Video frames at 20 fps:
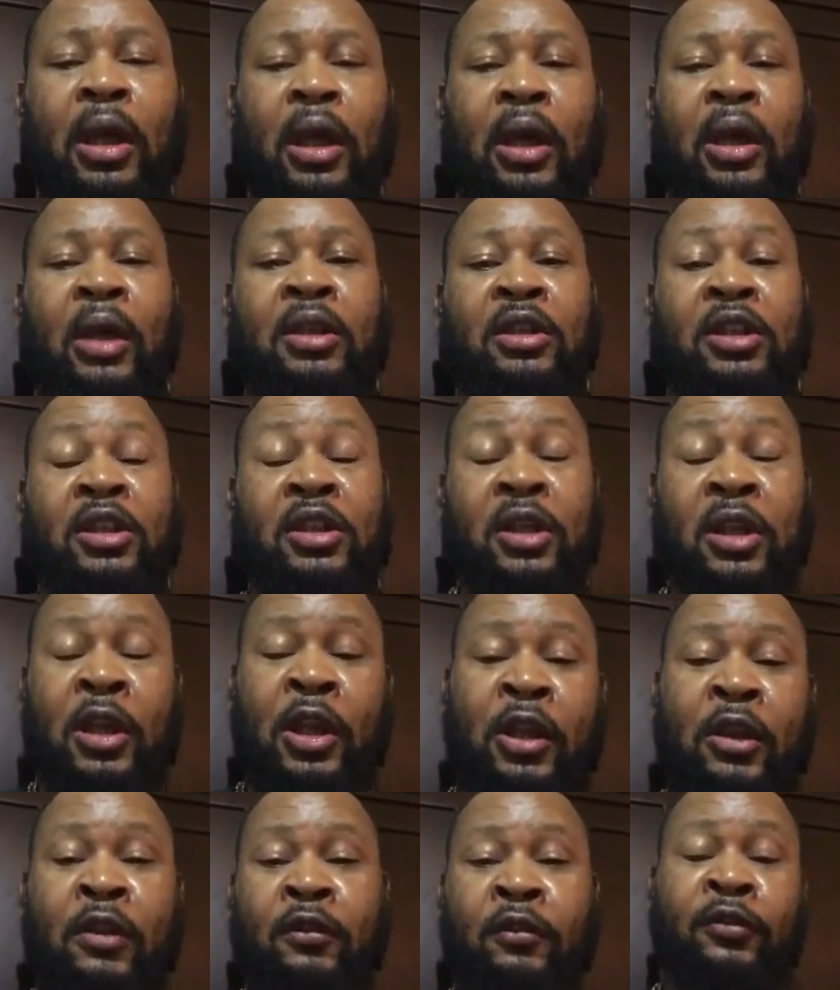
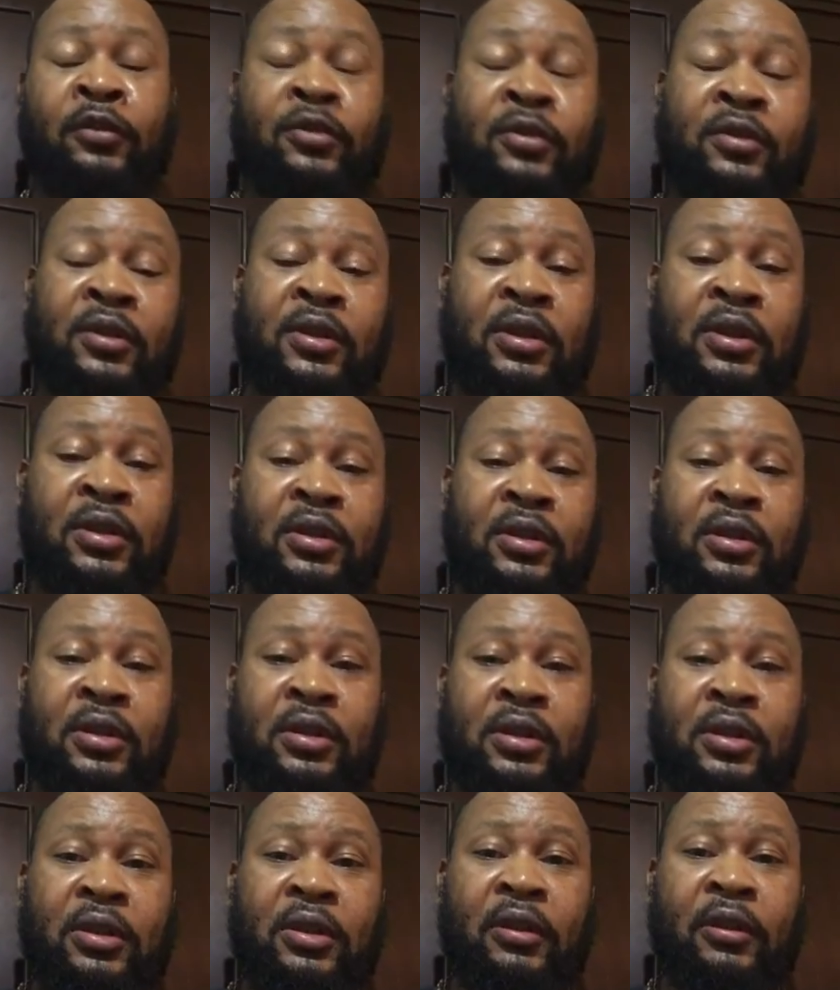enslaved
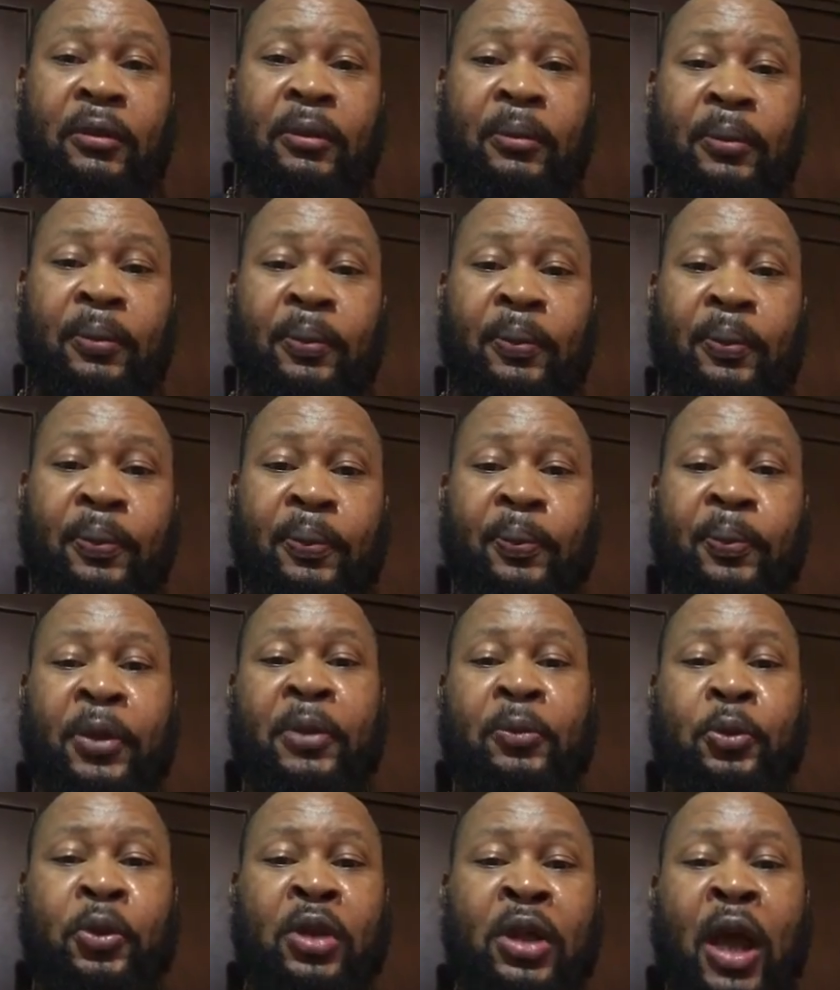
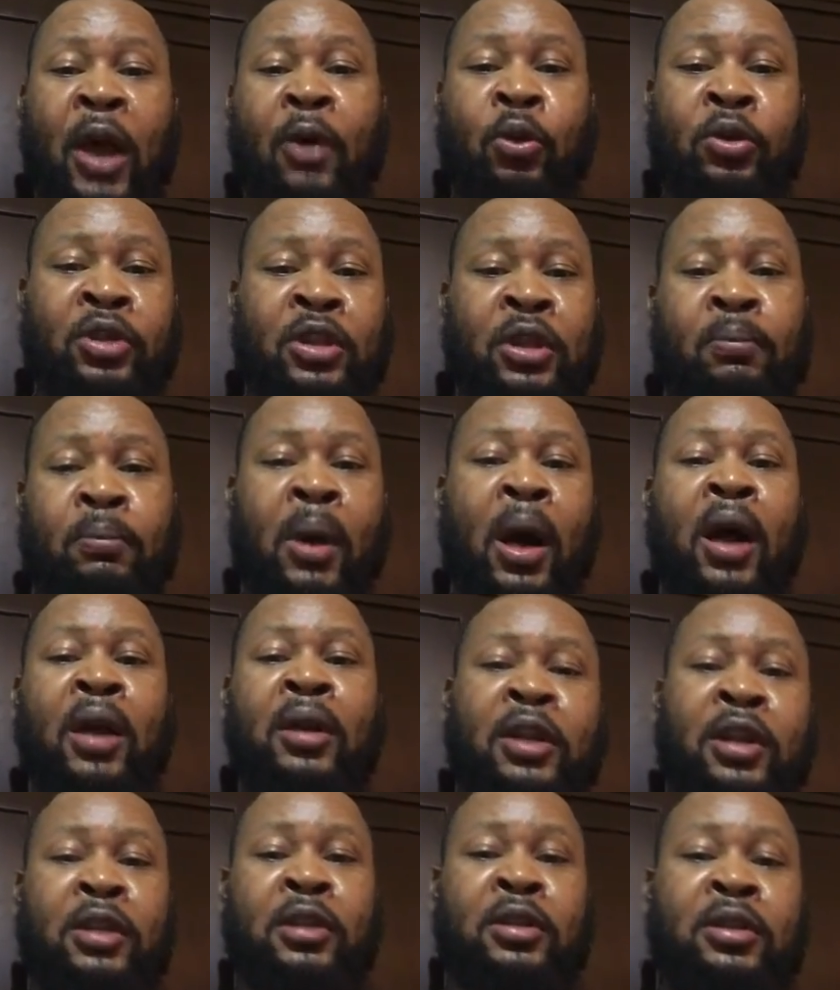people that was in
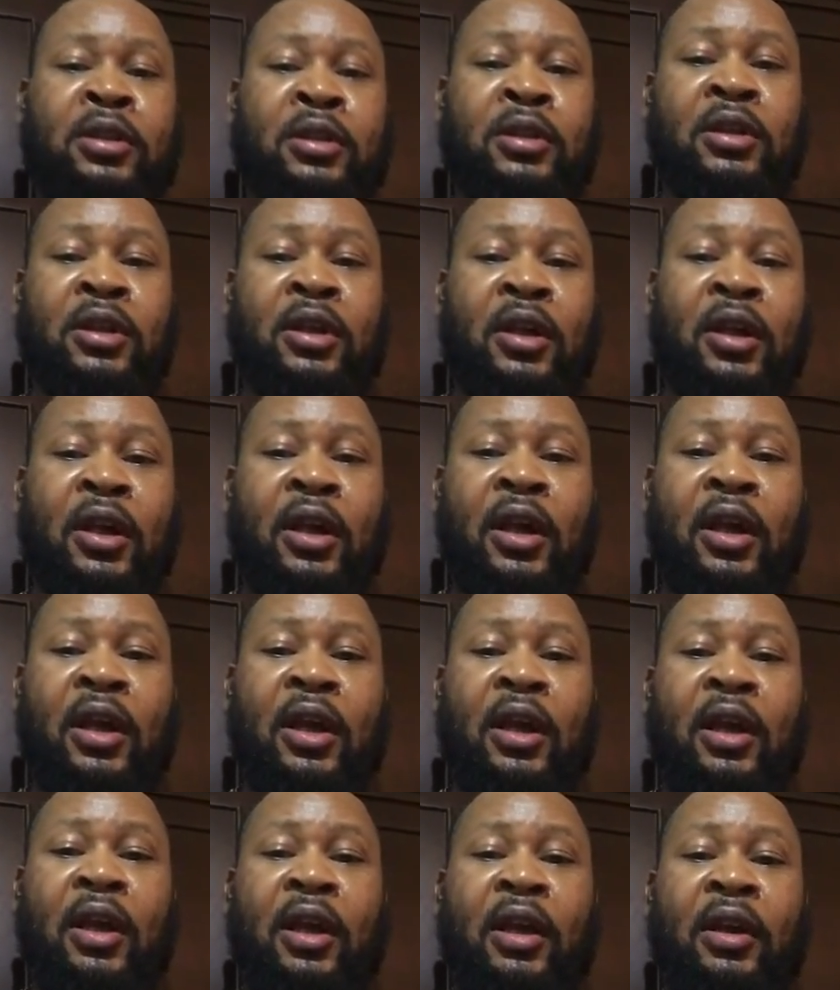bondage,
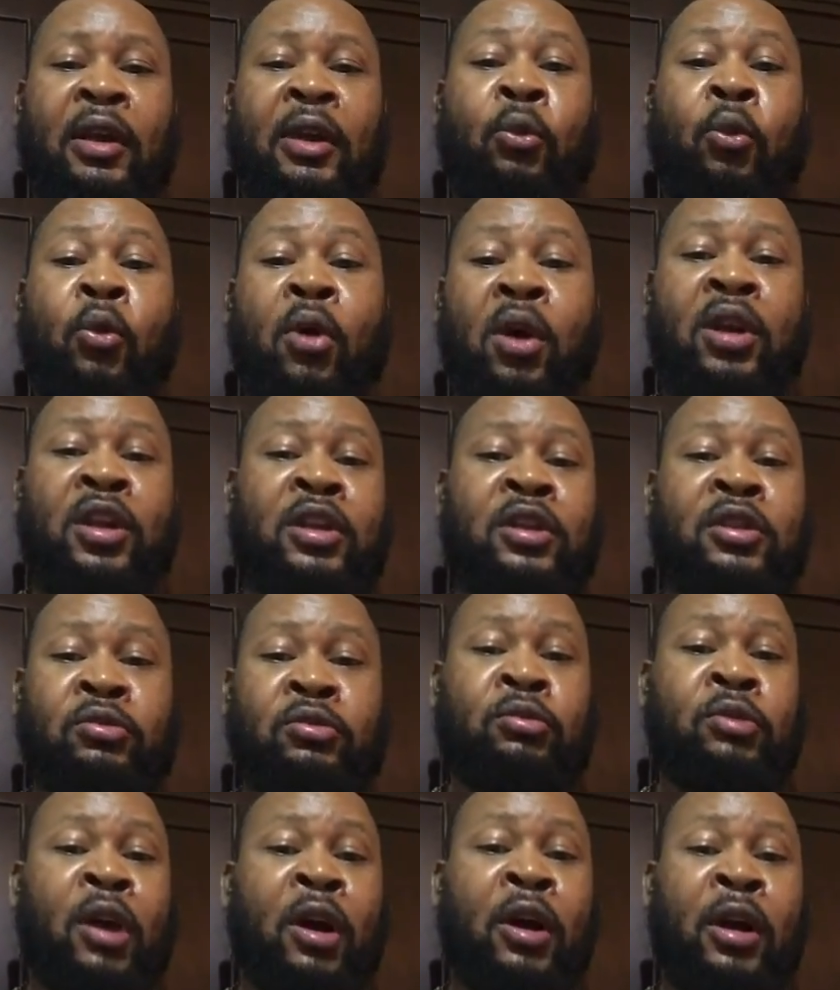they wanted
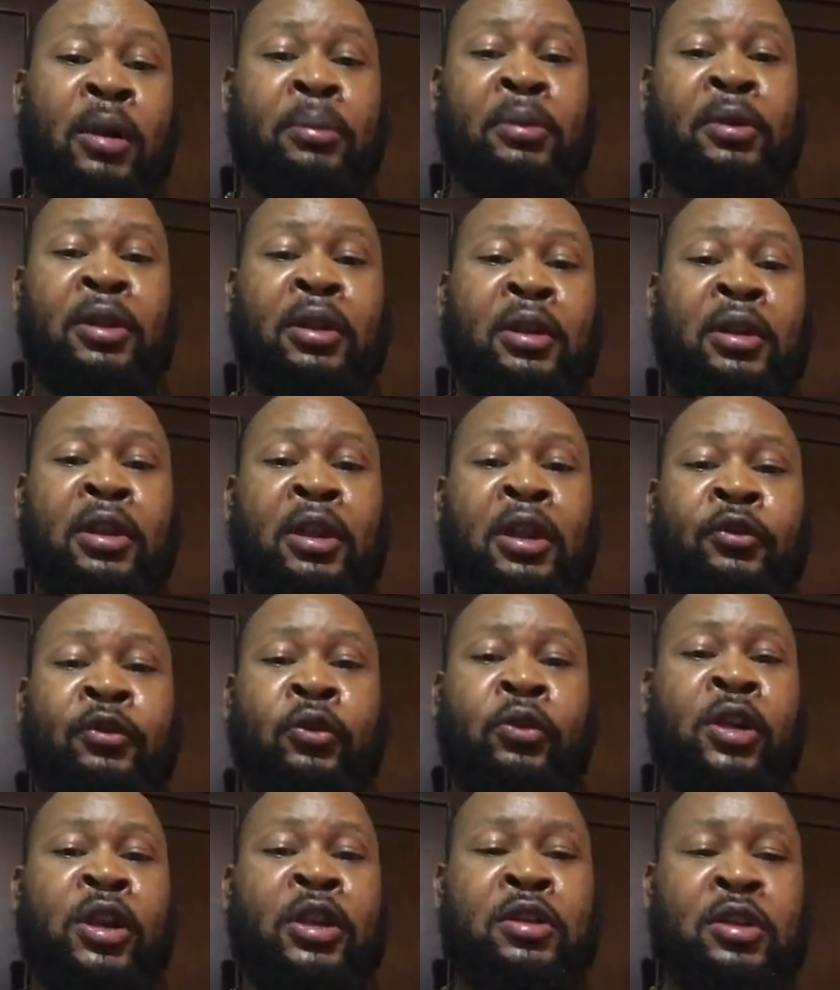to,
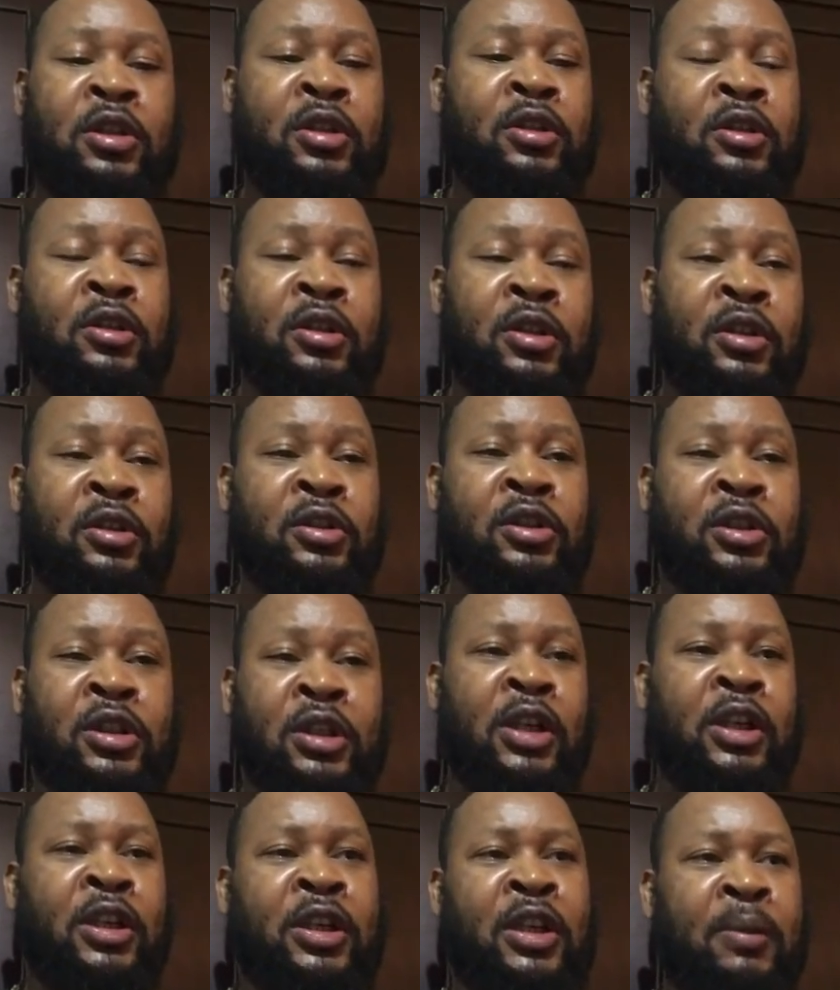
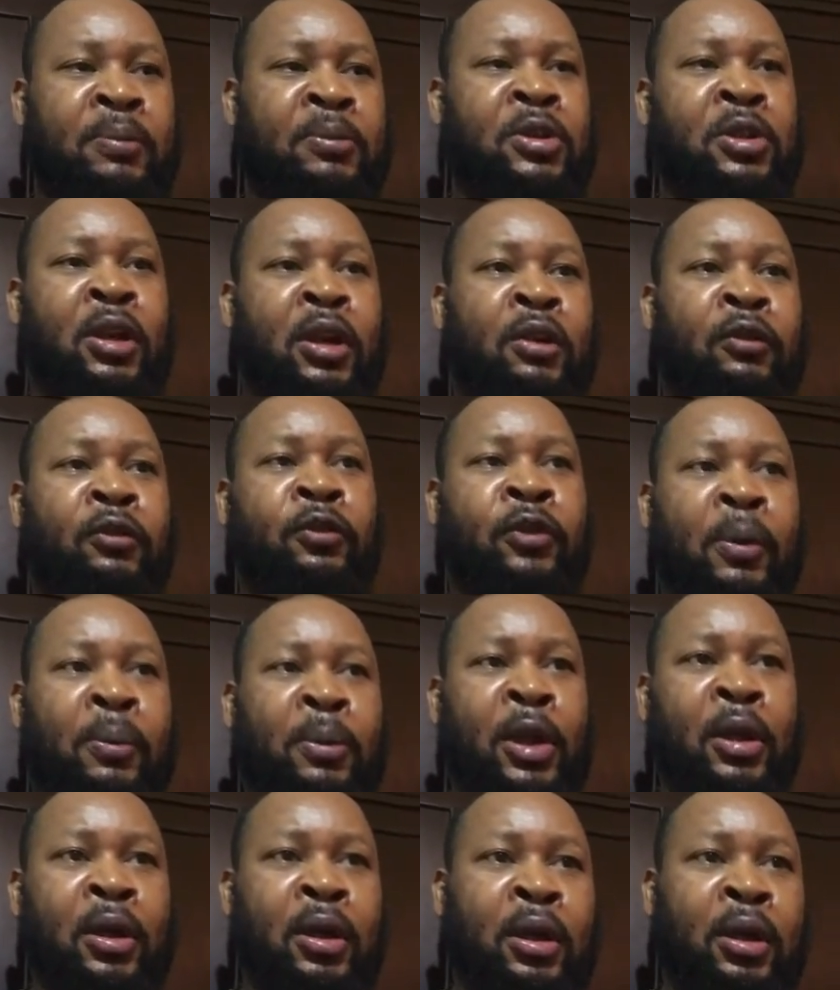differentiate themselves
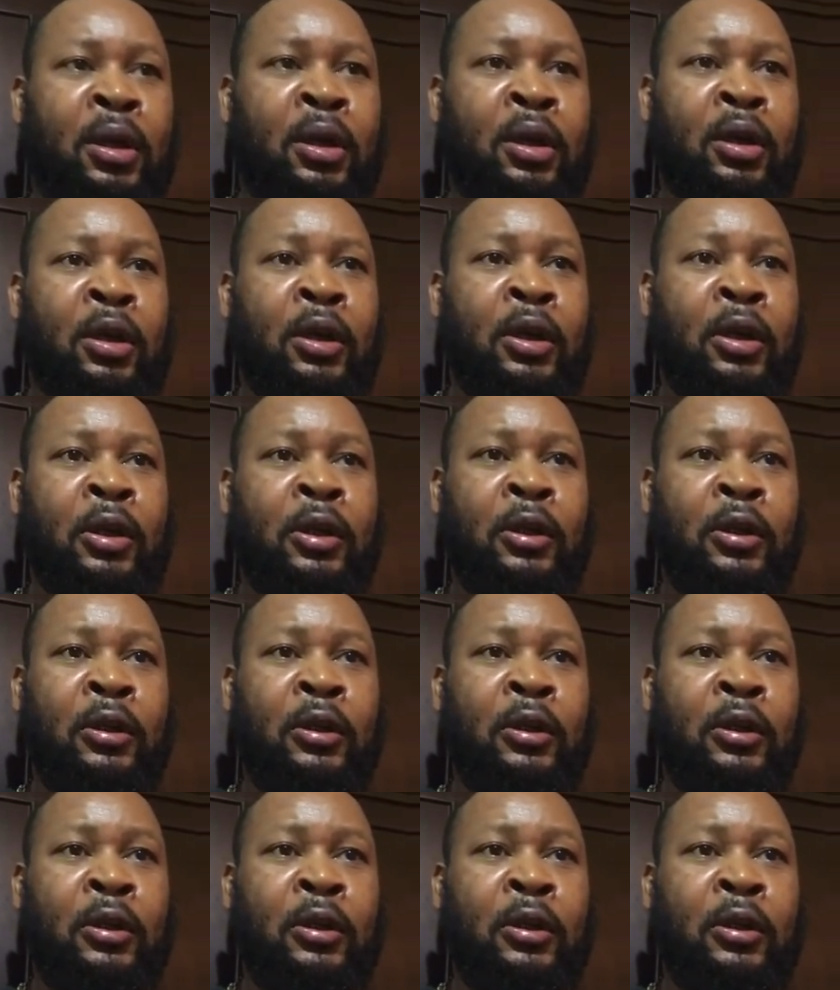from those,